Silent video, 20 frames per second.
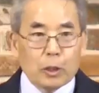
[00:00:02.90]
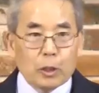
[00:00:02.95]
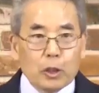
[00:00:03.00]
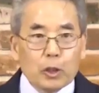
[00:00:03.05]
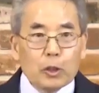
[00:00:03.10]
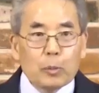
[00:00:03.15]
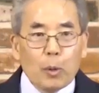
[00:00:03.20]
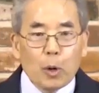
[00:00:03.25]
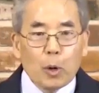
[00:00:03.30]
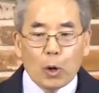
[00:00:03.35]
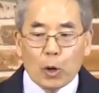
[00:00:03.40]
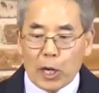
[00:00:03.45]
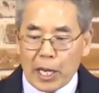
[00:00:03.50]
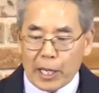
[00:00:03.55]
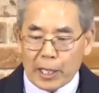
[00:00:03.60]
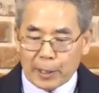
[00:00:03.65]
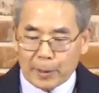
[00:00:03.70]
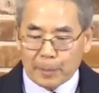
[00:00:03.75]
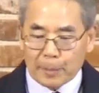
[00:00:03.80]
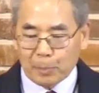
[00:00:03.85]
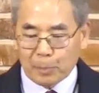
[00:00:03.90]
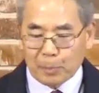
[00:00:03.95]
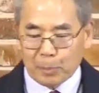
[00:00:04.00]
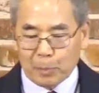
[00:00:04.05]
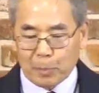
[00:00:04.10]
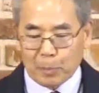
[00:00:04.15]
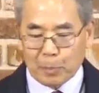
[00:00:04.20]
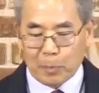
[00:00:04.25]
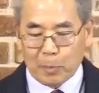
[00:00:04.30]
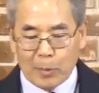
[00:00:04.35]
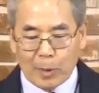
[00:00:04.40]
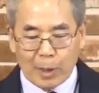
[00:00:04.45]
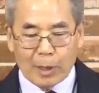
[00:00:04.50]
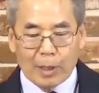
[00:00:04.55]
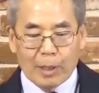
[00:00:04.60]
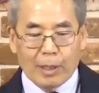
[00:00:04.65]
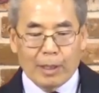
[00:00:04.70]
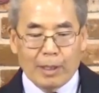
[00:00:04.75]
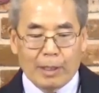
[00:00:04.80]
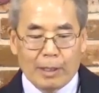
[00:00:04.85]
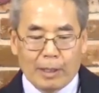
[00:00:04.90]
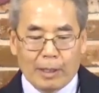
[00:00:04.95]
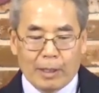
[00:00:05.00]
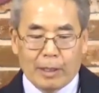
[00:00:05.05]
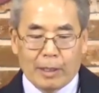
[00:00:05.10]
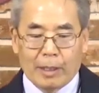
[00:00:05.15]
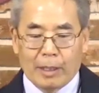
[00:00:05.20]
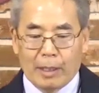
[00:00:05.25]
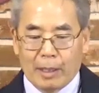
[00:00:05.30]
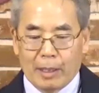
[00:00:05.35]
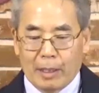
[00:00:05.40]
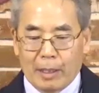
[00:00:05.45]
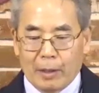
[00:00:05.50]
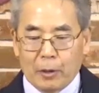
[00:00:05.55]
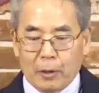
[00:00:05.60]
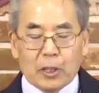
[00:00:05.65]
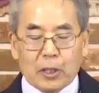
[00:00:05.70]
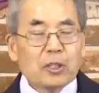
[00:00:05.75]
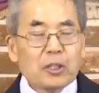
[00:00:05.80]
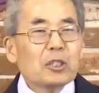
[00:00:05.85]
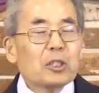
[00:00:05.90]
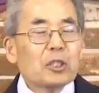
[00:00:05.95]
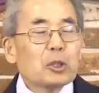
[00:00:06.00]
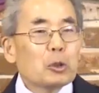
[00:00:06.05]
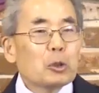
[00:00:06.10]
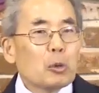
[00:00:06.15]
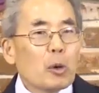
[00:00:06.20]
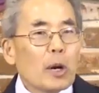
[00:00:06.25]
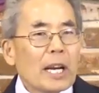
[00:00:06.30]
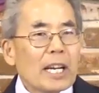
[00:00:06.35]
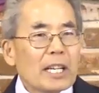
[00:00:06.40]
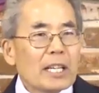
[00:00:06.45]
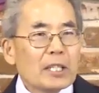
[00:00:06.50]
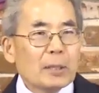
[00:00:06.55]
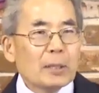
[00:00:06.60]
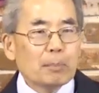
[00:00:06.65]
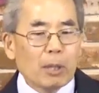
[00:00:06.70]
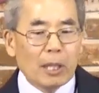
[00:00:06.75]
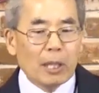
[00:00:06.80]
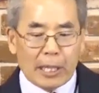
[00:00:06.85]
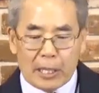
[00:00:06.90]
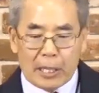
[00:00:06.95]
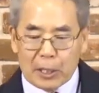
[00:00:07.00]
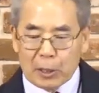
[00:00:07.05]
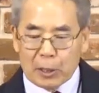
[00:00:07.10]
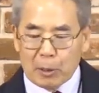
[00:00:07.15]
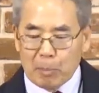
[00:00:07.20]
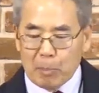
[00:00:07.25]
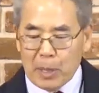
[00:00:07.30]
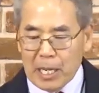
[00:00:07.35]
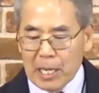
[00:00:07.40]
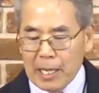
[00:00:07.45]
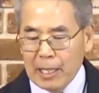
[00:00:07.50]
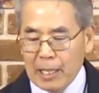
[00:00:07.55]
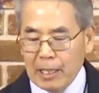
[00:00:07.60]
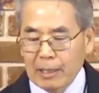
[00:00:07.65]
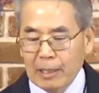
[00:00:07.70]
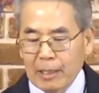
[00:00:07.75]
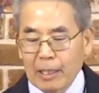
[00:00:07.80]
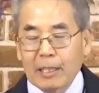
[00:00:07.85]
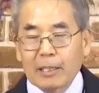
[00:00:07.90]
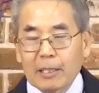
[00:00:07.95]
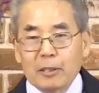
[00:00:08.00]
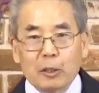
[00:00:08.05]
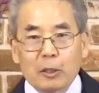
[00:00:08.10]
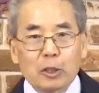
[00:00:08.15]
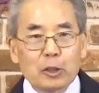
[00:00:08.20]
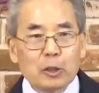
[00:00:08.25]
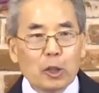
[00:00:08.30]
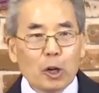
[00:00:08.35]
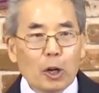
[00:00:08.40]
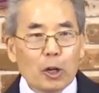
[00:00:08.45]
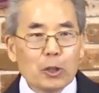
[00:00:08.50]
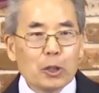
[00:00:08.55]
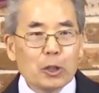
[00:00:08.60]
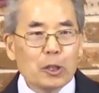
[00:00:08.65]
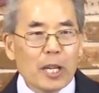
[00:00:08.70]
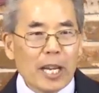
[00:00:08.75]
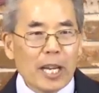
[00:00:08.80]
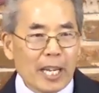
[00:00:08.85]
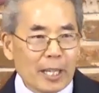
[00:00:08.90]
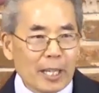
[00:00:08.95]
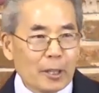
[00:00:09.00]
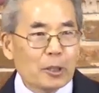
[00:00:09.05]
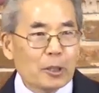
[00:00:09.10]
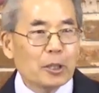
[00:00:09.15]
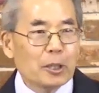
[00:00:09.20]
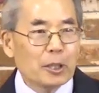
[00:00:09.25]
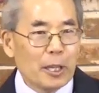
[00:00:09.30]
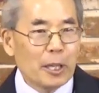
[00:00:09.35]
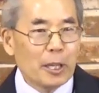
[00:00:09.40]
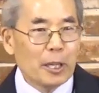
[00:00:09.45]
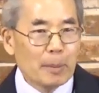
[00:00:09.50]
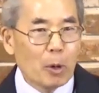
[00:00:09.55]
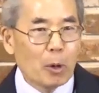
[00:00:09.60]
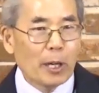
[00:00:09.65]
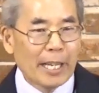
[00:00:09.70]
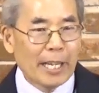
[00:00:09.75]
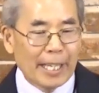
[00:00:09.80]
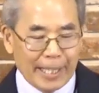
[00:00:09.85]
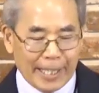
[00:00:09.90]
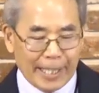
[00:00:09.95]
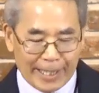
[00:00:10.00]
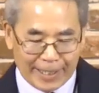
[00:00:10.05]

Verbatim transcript: Good morning. Good morning. This is the greatest place to be to start your day on a Sunday morning.